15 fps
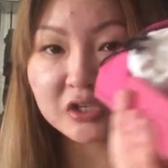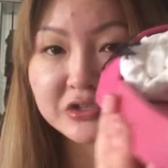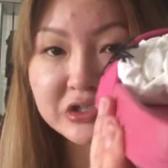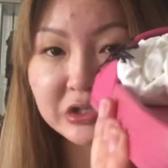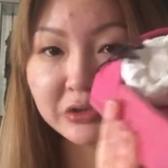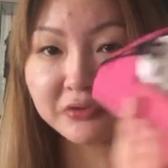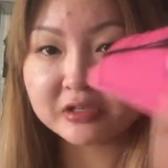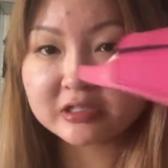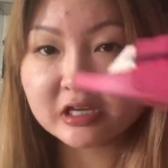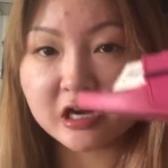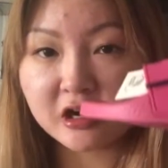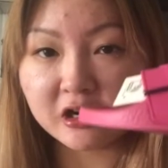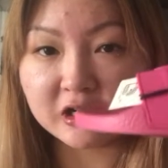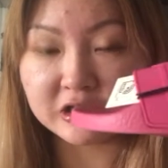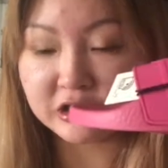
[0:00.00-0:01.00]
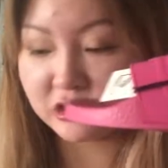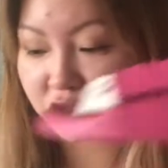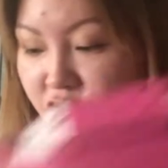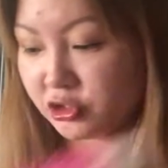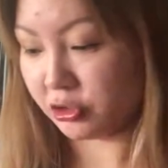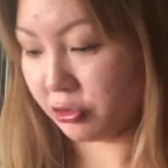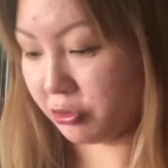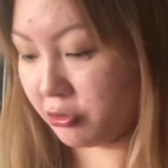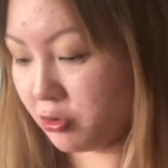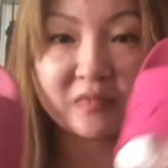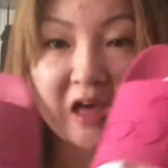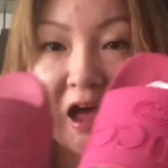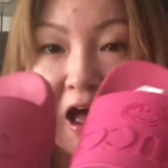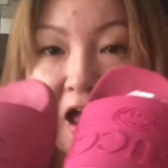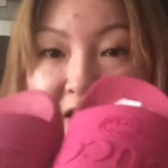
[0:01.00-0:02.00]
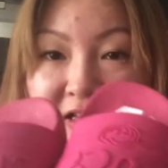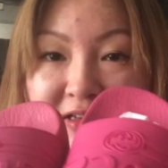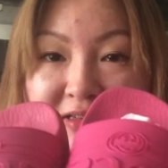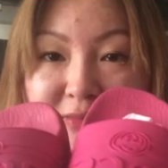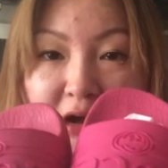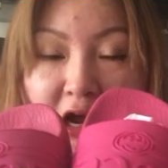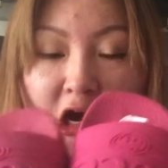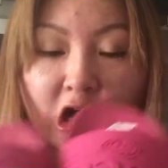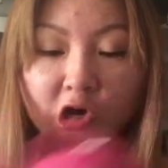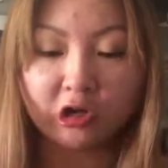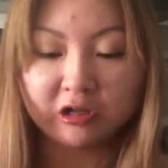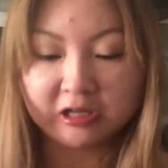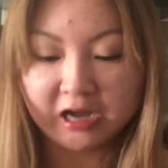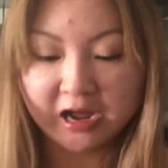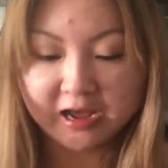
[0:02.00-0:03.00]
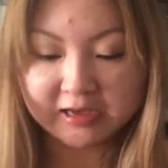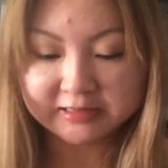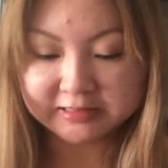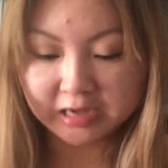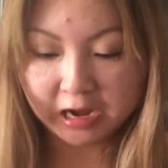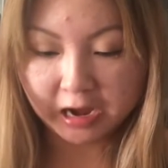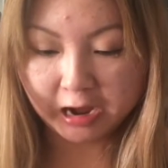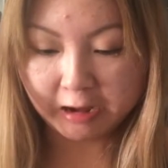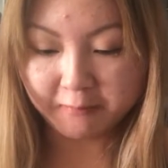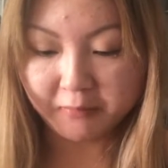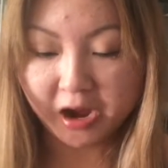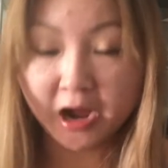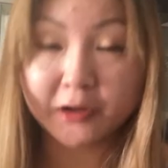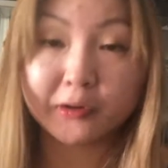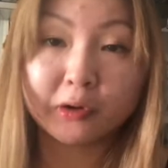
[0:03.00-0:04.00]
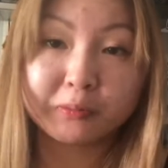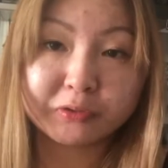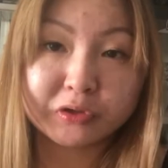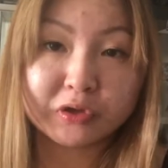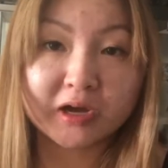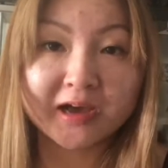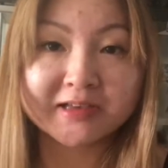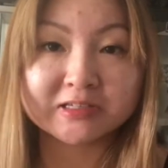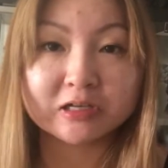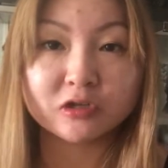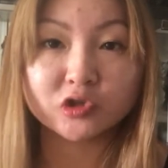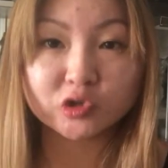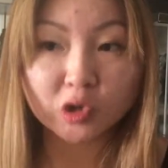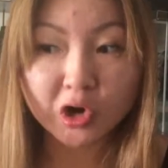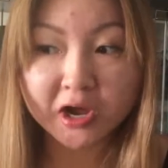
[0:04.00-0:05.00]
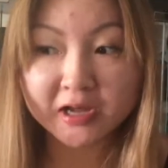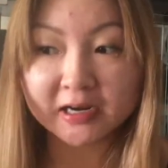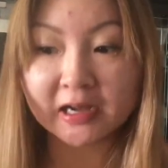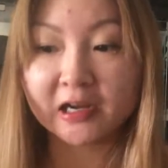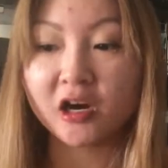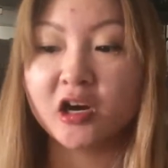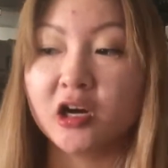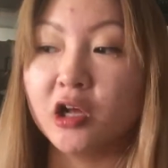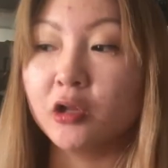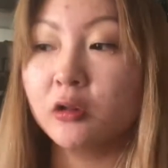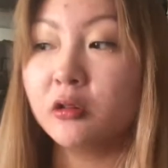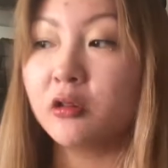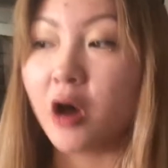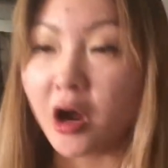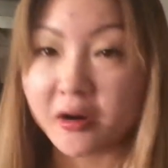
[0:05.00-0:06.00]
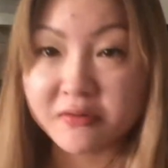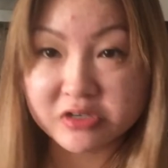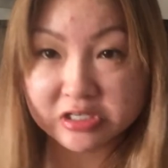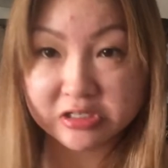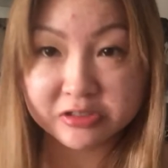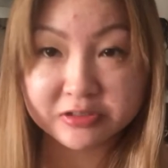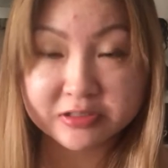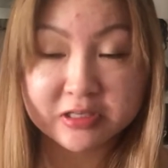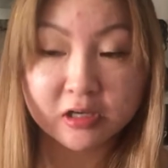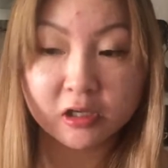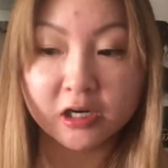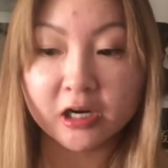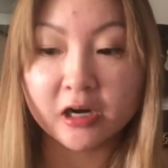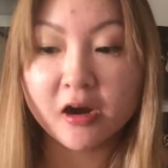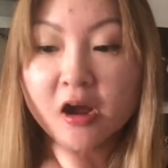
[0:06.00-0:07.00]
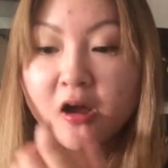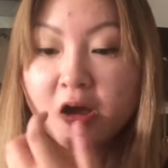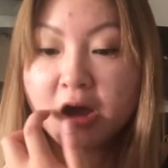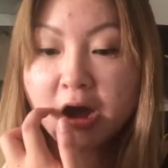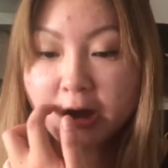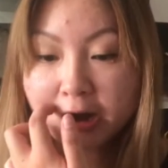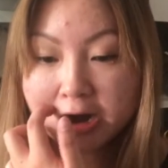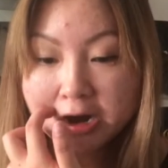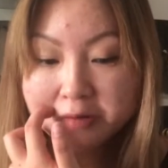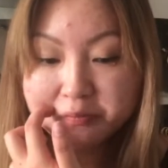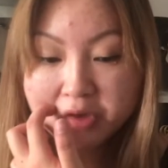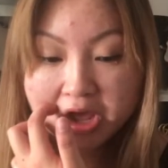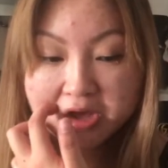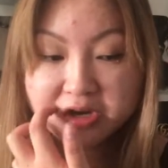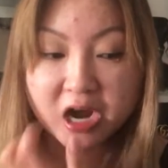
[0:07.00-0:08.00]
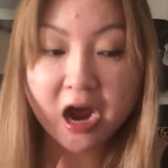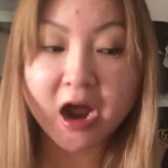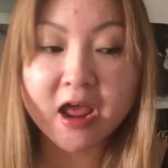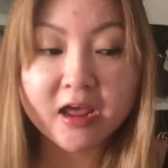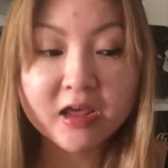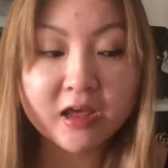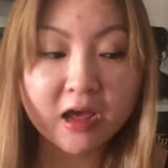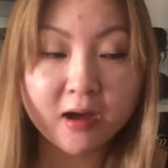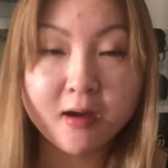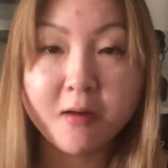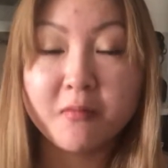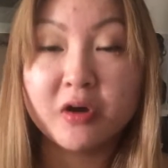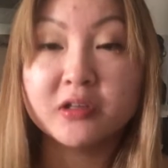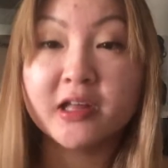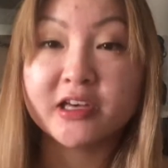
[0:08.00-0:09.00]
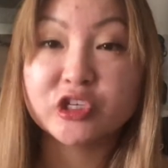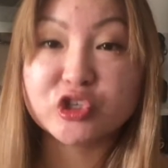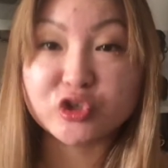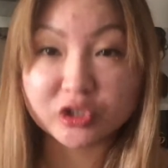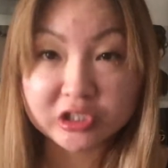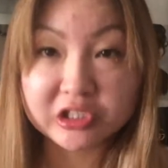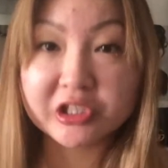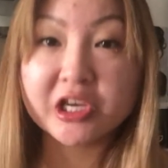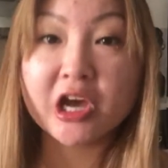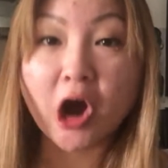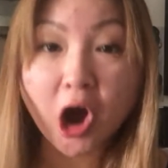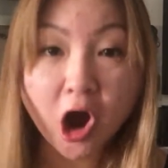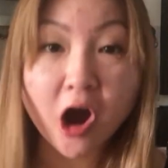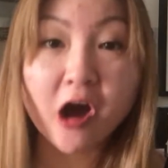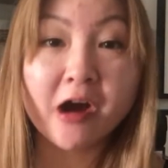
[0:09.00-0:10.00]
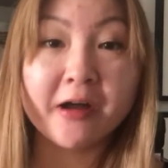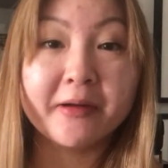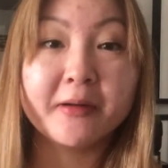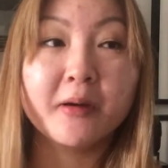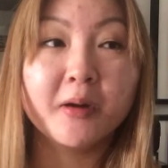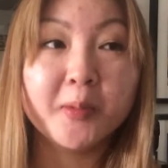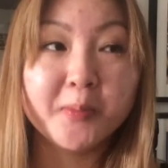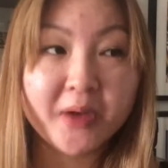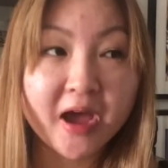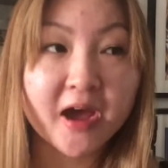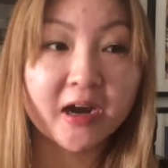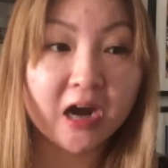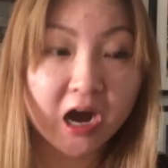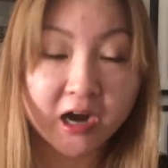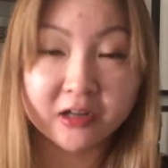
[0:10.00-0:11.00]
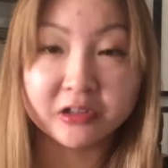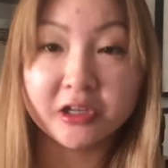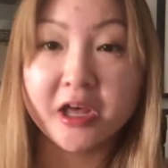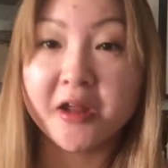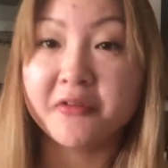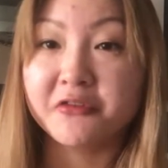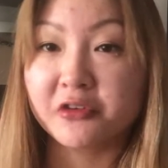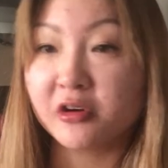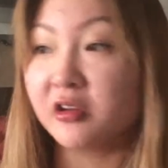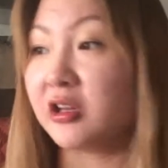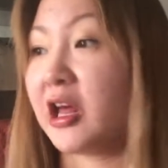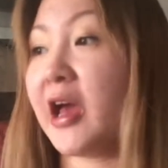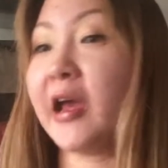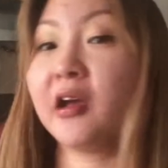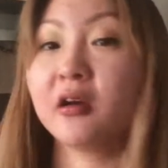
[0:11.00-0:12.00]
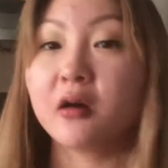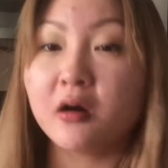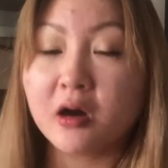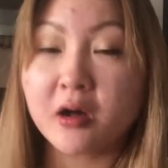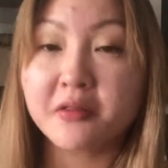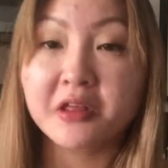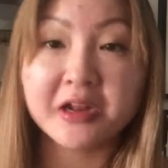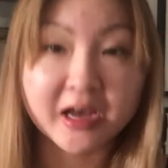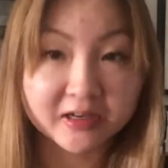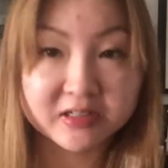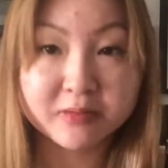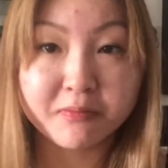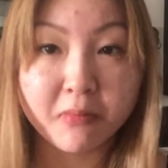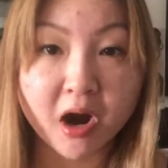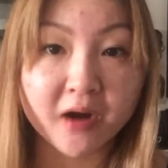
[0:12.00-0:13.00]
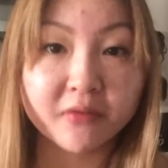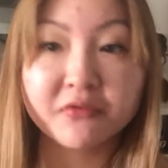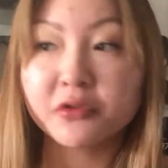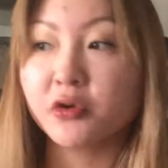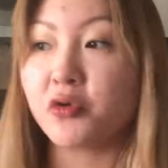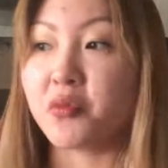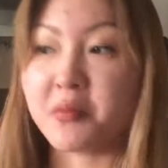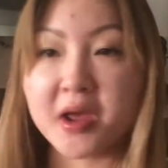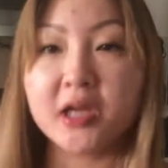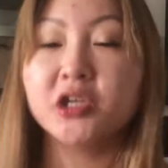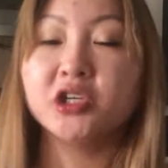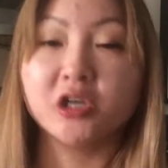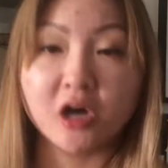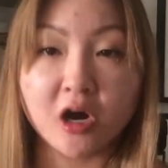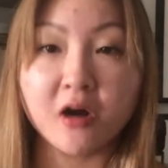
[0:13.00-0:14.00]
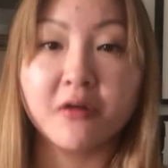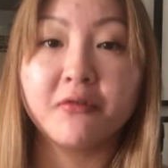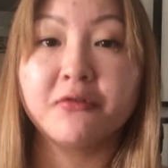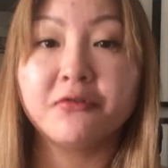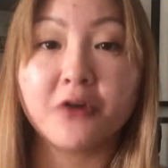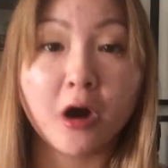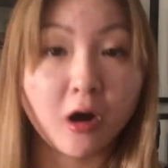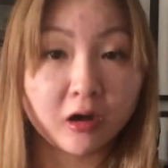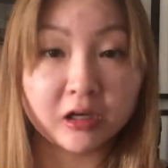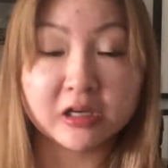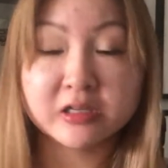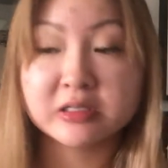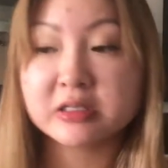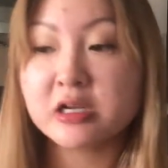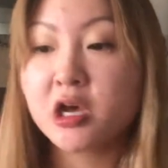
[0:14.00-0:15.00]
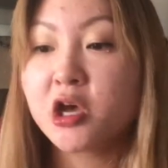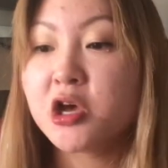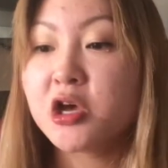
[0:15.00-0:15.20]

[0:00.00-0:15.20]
So this here is the shoe. That is my haul, guys. I hope you guys enjoyed. I got a lot of deals here. And I am like strictly on Ban Island for like the next month for the remainder of August.